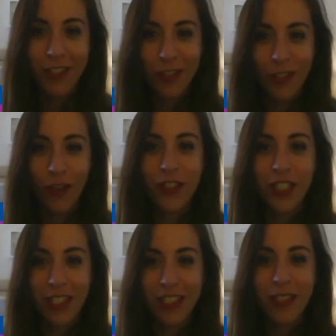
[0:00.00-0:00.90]

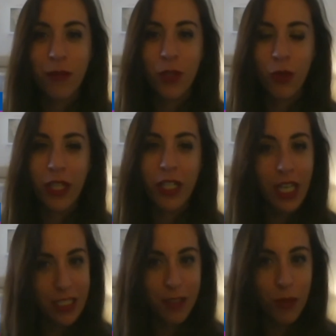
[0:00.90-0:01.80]
surfaces between
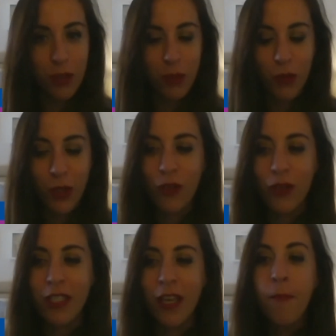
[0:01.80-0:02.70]
customers and between
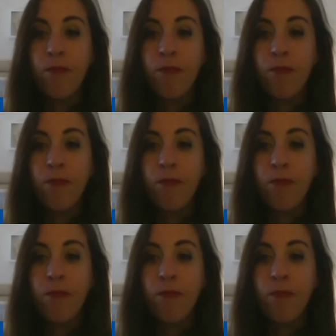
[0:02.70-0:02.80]
uses.